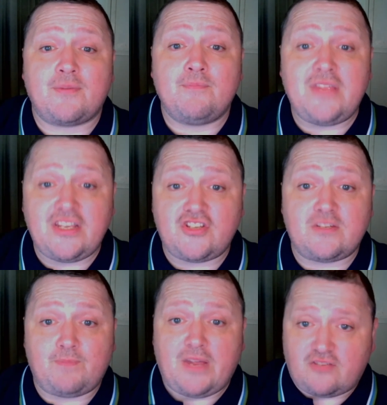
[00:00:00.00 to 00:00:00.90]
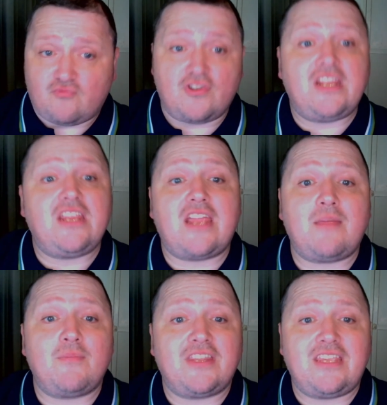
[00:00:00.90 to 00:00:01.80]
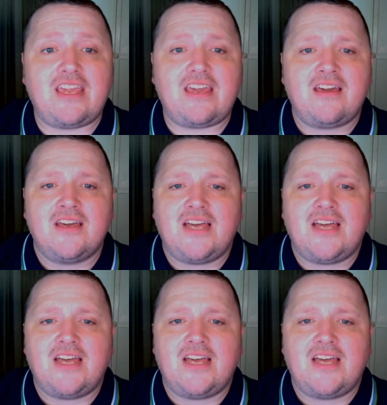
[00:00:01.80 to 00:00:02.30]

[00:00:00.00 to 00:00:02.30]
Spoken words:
Mitch's best running game of the year